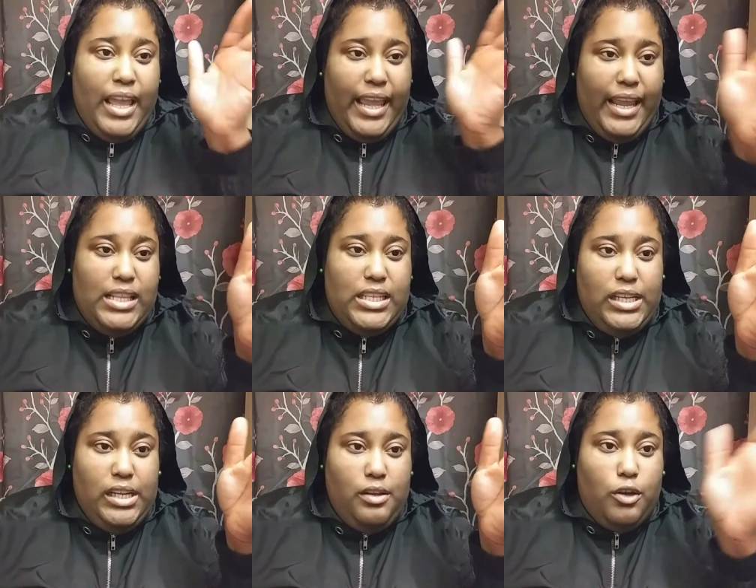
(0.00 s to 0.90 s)

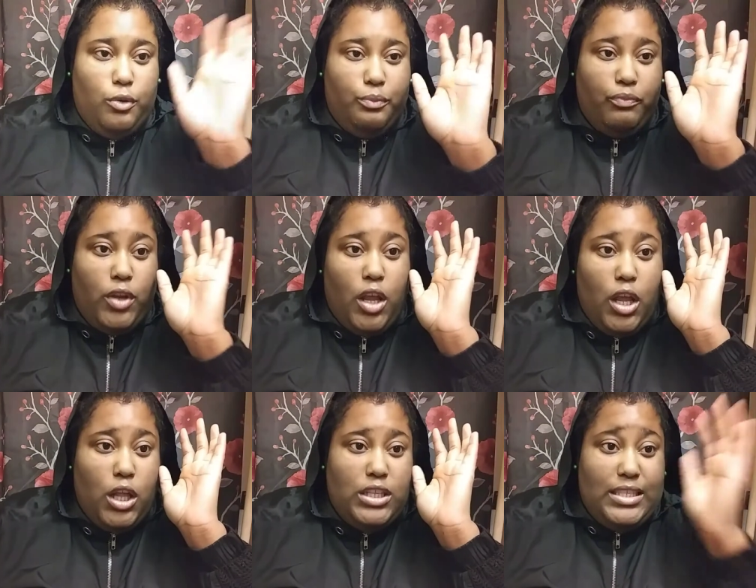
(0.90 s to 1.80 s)
18, no,
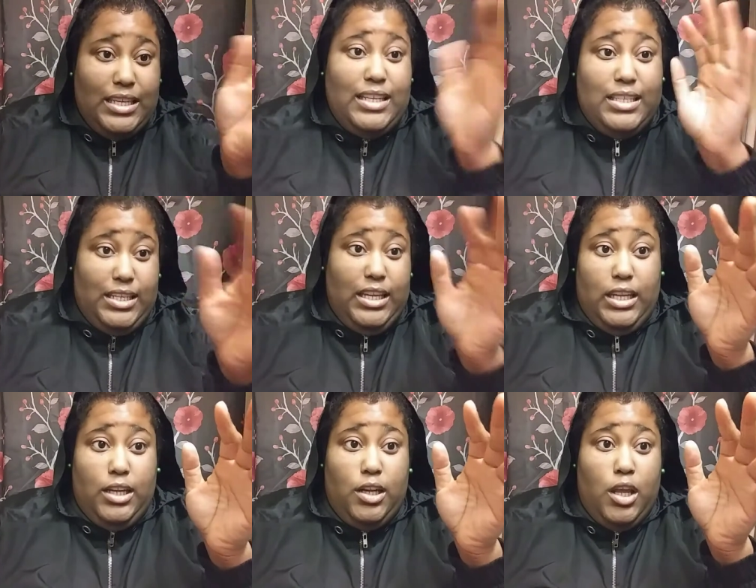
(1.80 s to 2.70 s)

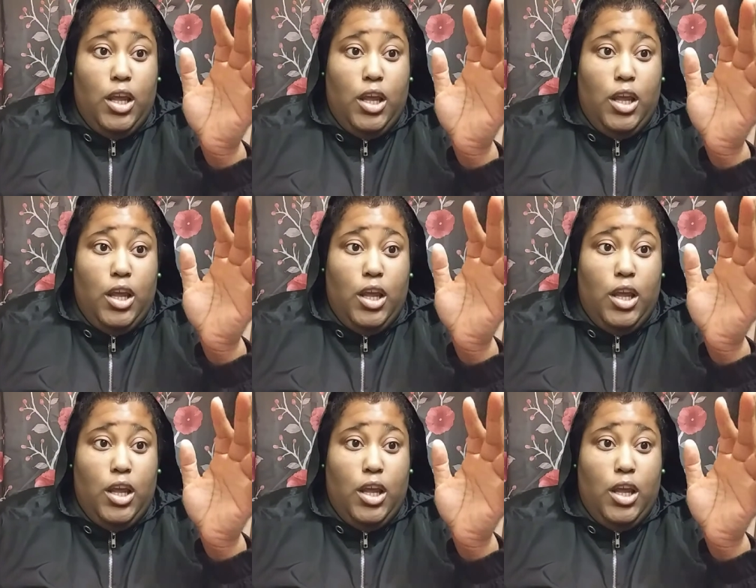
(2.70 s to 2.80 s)
16